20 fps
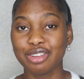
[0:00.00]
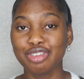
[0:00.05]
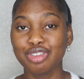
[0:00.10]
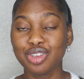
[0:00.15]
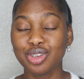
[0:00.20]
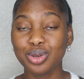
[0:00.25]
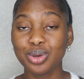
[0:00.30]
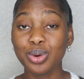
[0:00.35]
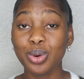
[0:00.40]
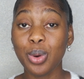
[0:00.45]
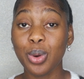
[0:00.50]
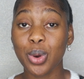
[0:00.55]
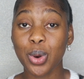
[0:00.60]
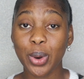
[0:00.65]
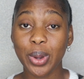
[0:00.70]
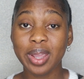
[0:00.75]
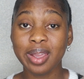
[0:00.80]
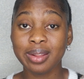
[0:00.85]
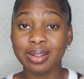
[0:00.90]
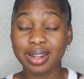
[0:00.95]
You
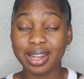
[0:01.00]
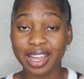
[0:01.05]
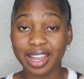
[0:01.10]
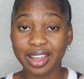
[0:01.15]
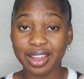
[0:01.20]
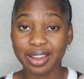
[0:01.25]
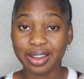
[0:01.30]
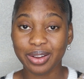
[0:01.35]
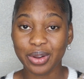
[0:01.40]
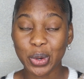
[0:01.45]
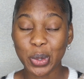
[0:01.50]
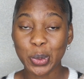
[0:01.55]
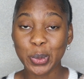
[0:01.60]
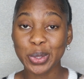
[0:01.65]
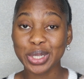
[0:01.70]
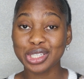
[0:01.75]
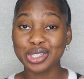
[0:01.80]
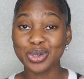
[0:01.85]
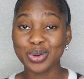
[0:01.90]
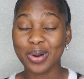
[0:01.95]
go in there
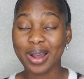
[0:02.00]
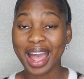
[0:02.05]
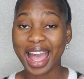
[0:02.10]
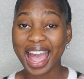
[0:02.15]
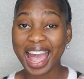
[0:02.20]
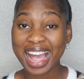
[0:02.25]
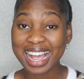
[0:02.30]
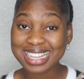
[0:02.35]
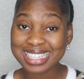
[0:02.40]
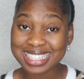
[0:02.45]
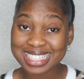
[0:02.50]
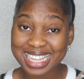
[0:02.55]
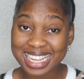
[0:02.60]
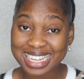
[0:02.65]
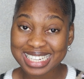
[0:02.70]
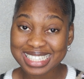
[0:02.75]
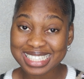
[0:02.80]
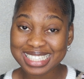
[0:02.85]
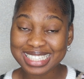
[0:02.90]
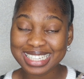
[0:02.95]
with your
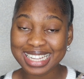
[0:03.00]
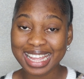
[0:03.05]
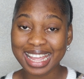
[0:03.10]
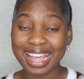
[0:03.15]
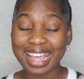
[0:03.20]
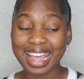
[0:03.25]
accent